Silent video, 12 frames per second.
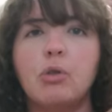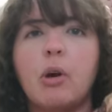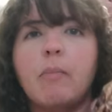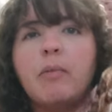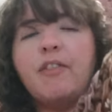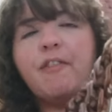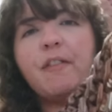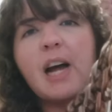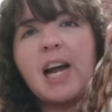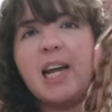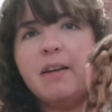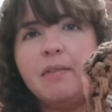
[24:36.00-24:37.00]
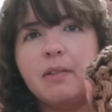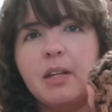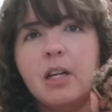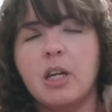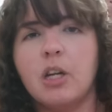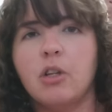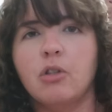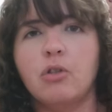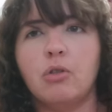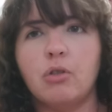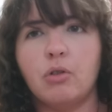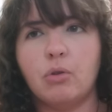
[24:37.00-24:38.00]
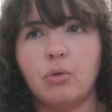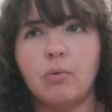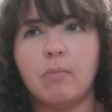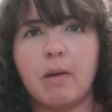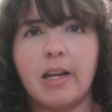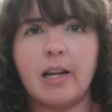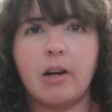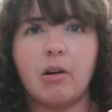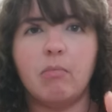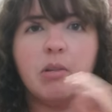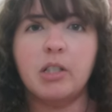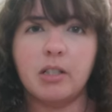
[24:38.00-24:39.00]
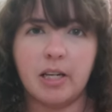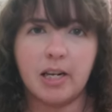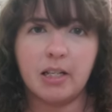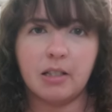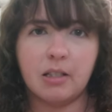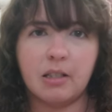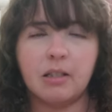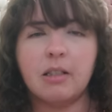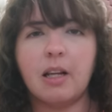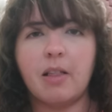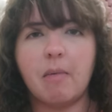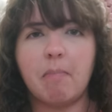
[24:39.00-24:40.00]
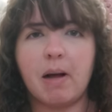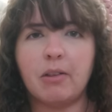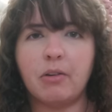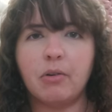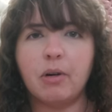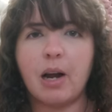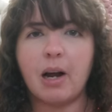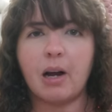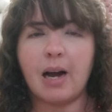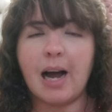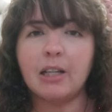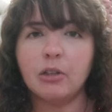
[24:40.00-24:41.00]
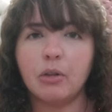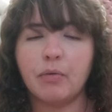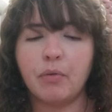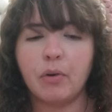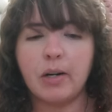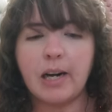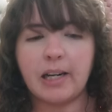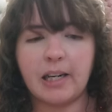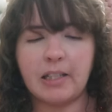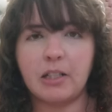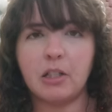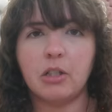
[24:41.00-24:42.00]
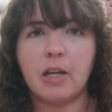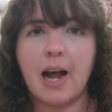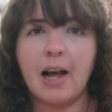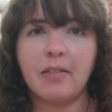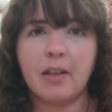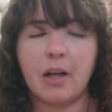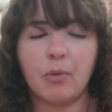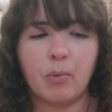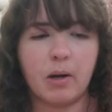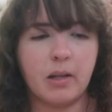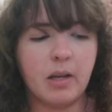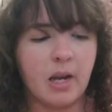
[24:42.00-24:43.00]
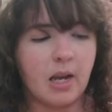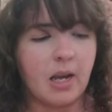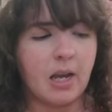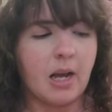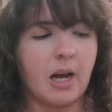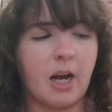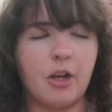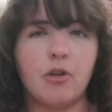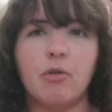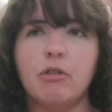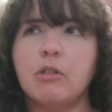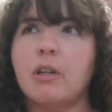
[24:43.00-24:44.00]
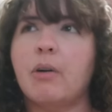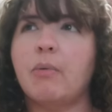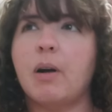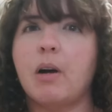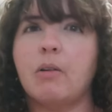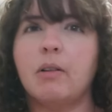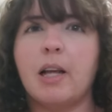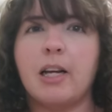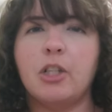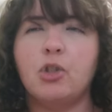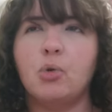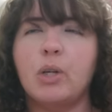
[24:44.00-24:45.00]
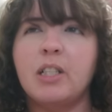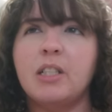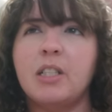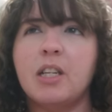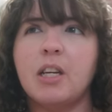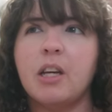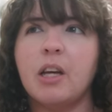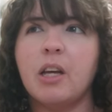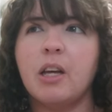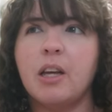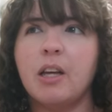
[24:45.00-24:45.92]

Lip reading: number 5 to make a number 6 that the pattern asked for, and I didn't have that one. I used around like 25